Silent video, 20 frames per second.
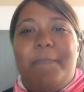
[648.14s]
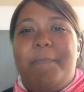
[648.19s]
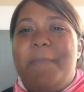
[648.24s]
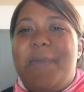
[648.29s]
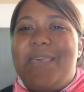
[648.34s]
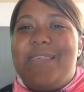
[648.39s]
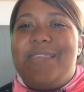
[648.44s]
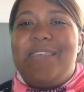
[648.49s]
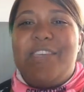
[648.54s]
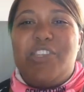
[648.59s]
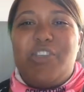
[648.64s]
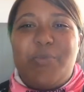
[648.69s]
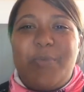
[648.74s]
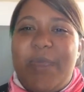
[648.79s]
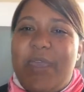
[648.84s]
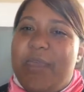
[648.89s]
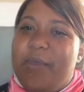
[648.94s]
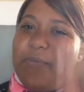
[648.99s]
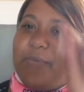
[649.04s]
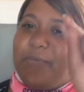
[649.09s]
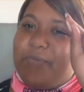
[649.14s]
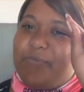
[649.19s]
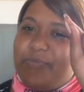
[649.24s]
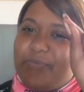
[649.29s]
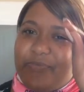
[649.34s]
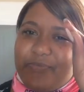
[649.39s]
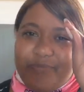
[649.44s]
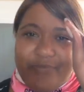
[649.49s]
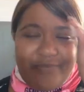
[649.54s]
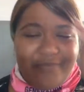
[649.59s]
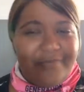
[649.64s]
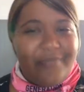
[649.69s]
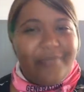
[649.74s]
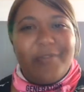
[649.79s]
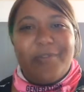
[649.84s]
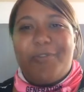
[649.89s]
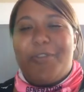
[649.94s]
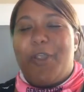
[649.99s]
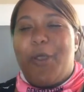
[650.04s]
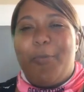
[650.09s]
message me.
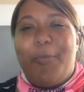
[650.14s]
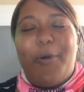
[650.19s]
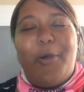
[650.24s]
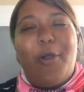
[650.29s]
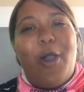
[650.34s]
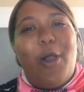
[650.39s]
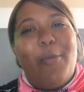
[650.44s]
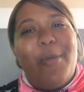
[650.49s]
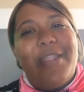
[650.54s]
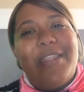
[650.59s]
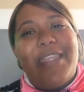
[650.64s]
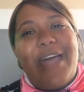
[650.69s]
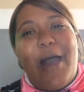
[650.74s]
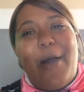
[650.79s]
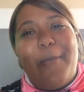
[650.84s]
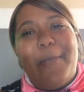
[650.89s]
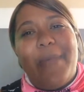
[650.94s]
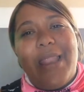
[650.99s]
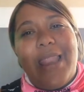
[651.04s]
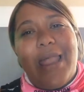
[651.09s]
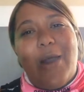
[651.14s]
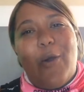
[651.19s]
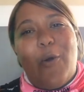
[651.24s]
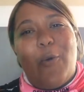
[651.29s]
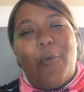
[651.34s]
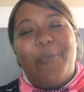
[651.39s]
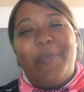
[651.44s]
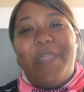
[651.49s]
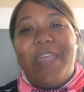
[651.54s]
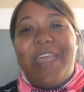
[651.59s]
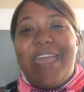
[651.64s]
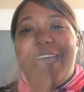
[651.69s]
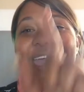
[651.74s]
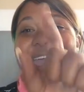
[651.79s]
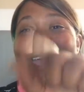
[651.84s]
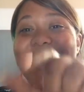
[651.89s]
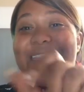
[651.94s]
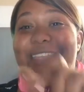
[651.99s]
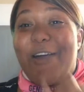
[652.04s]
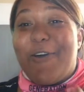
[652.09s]
Drop a comment down below.
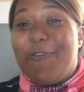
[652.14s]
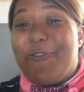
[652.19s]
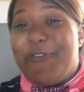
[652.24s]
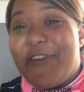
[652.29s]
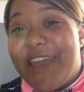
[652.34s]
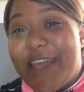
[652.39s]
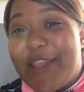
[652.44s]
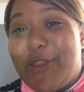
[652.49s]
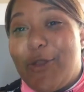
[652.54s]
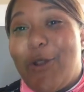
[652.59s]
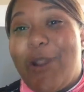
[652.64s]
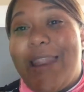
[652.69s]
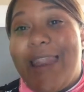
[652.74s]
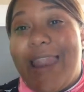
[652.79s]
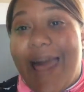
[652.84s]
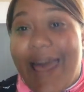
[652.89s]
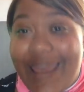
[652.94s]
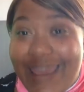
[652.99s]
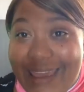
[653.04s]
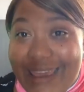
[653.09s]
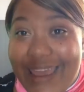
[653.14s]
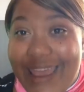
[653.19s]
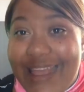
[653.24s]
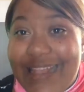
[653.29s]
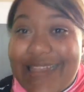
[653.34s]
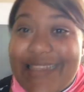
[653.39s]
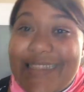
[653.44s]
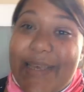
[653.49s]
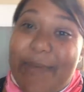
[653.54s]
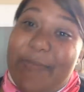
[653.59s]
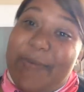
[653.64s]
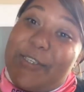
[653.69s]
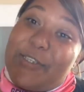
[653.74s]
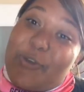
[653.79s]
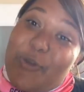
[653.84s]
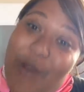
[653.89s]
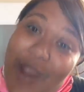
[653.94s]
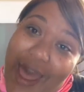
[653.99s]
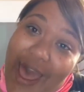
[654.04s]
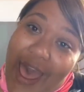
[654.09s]
And don't forget to like and
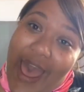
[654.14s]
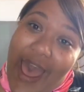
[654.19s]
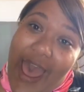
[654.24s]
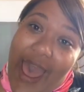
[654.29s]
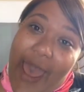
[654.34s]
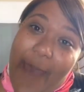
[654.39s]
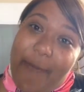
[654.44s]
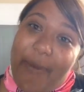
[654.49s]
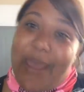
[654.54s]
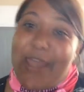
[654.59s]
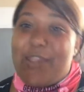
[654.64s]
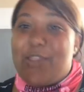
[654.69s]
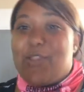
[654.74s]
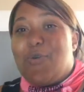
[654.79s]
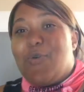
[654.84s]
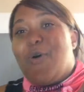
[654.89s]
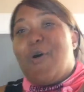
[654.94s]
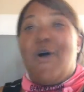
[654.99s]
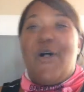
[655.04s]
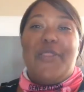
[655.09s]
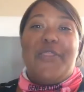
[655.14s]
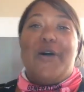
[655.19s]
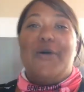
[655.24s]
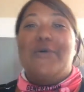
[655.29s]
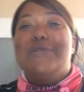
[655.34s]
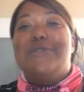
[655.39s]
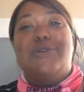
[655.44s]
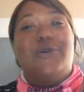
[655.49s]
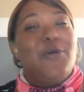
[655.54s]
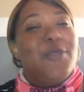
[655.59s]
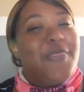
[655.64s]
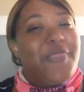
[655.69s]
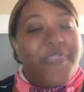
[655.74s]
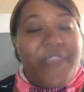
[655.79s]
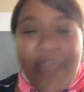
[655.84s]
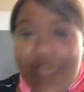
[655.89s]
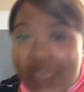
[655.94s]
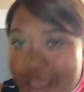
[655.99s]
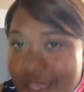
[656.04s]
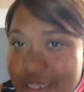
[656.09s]
subscribe and do all those good
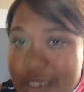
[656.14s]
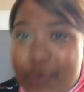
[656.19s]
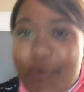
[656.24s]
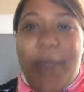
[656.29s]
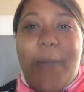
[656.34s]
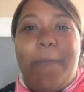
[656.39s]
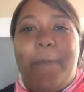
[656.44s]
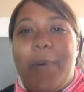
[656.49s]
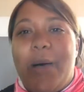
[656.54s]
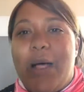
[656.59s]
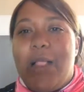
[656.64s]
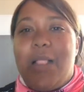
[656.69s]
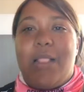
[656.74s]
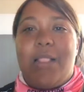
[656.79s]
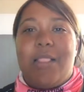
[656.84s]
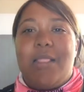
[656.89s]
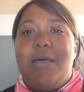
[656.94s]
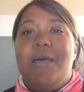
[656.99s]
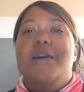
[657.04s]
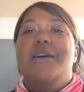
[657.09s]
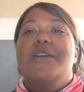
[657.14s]
things, people.